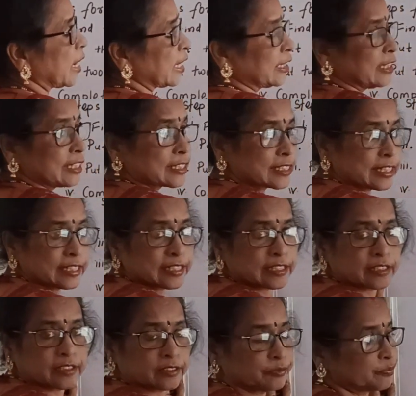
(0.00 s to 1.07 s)
at the
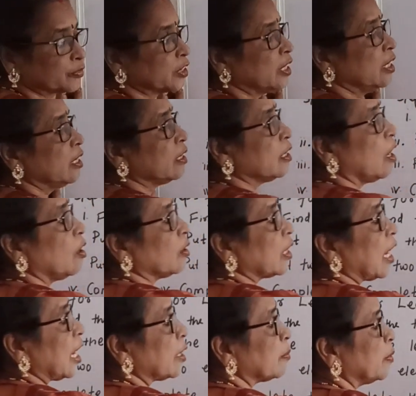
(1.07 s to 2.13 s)
center. Now
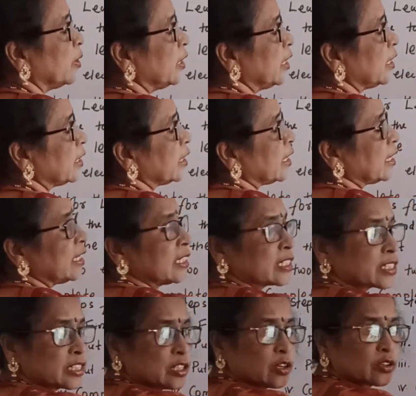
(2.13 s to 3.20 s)
carbon is the
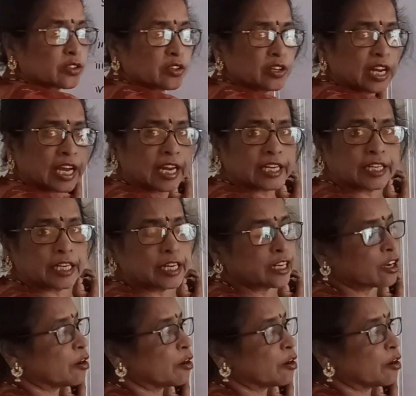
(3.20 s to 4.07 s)
least electronegative